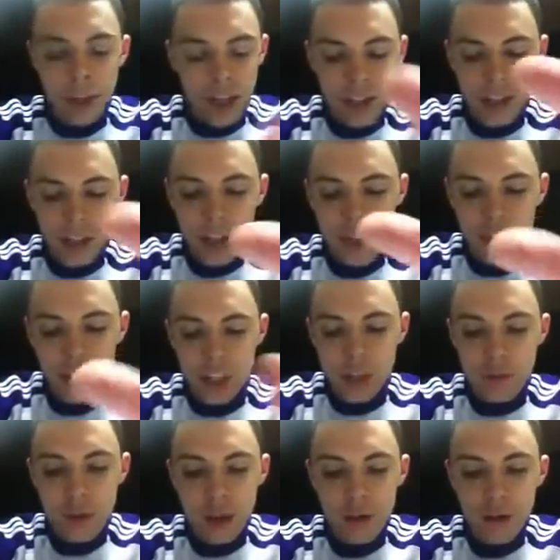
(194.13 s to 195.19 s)
in
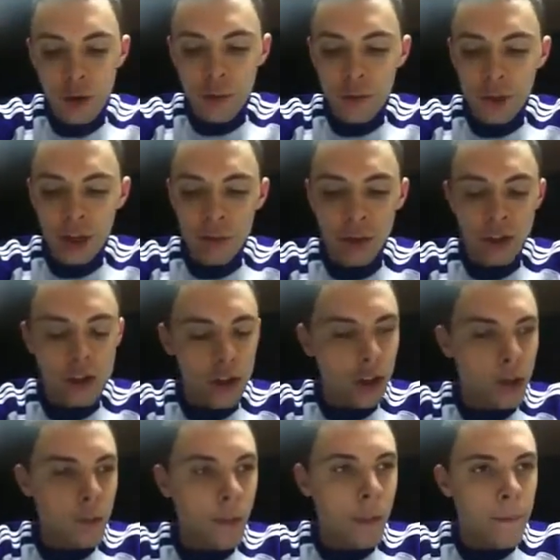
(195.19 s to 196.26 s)
this big room. And in my
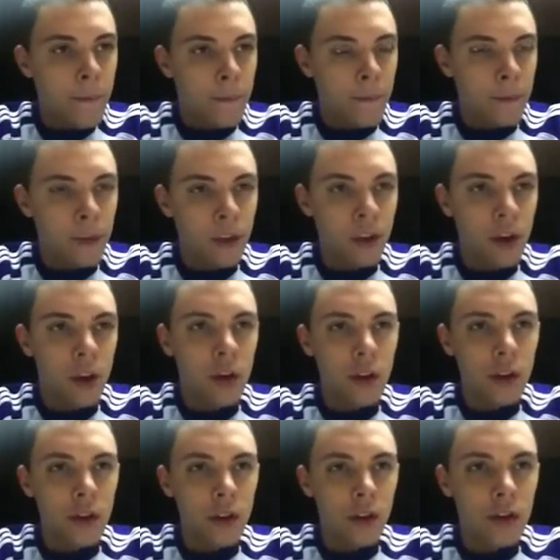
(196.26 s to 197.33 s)
dream,
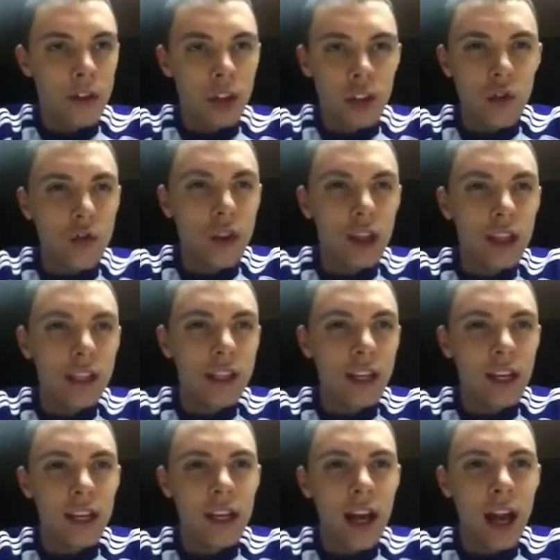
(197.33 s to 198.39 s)
it was just a really
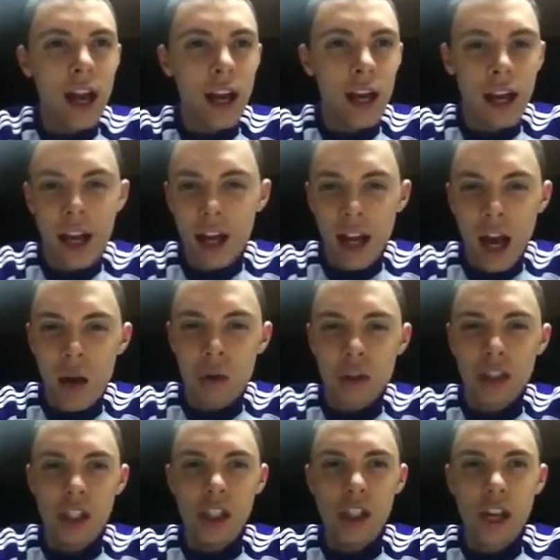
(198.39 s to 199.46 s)
sunny day, and I
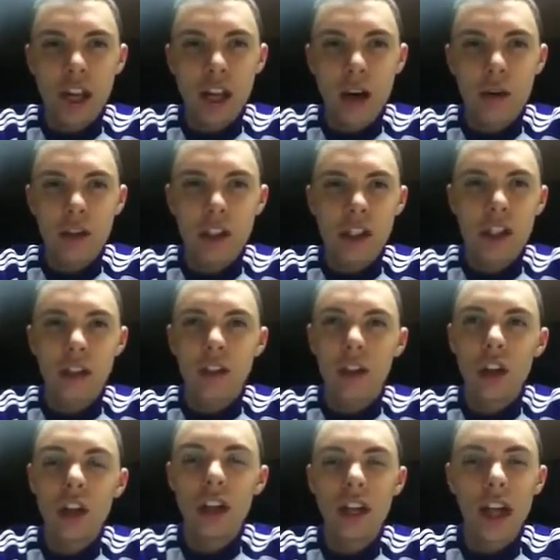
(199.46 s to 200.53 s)
was just
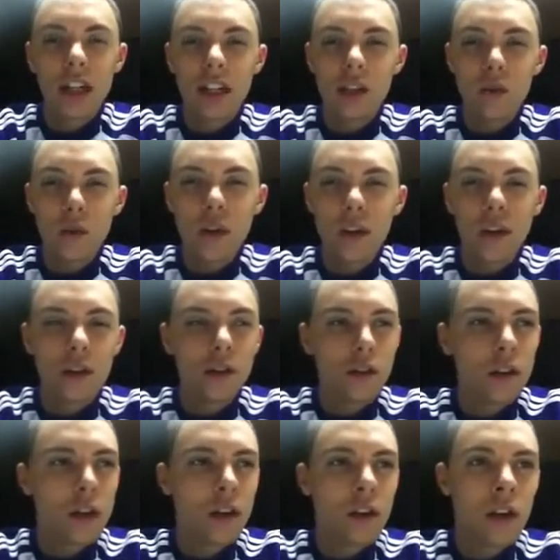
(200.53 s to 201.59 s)
looking at these windows,
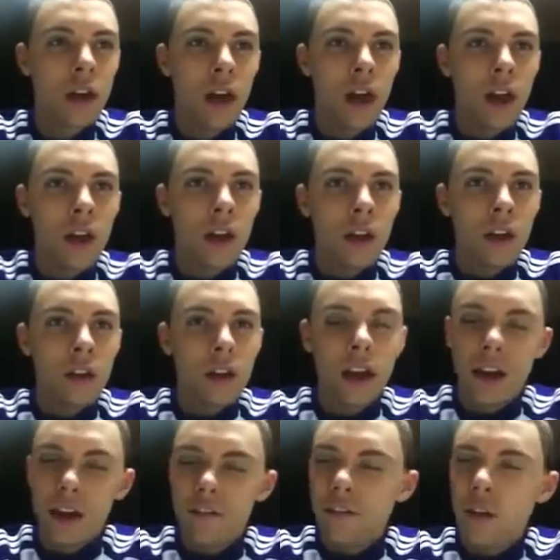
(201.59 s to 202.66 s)
and
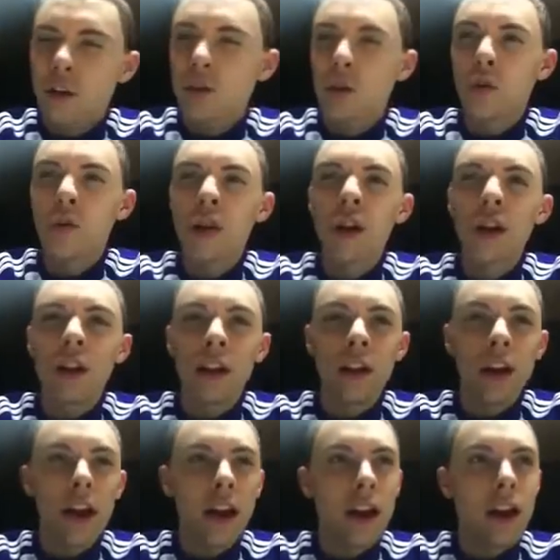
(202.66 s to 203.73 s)
it felt so real.
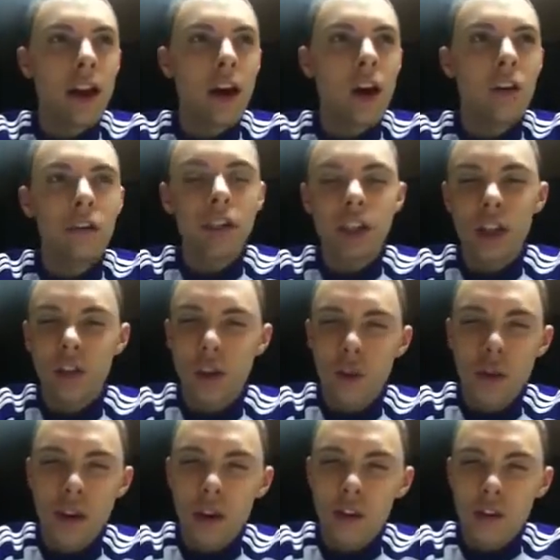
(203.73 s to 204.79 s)
And all of a sudden, the
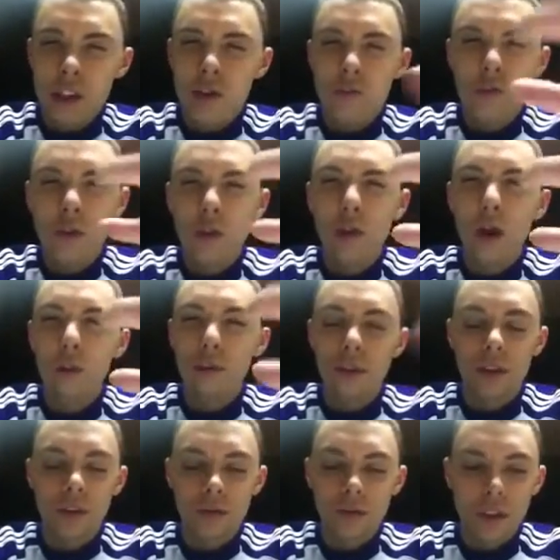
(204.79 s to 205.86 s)
windows just flew
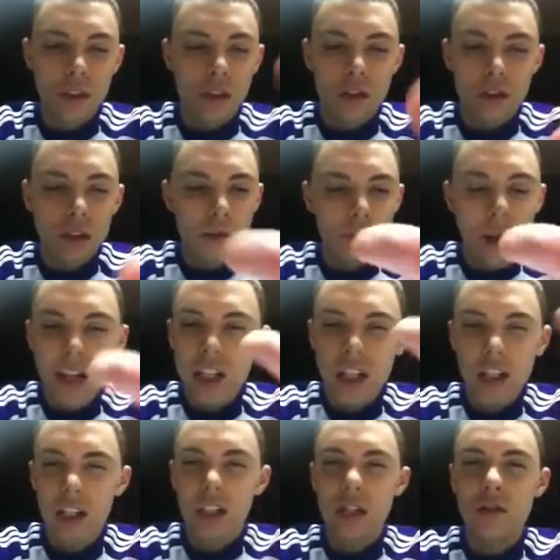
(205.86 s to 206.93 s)
open. They just
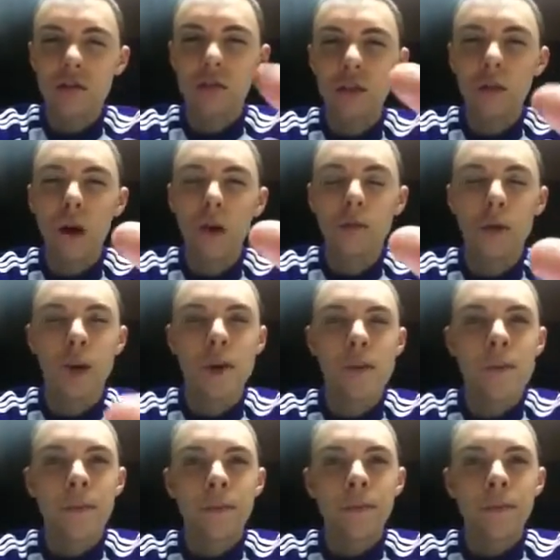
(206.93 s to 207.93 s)
magically just flew open.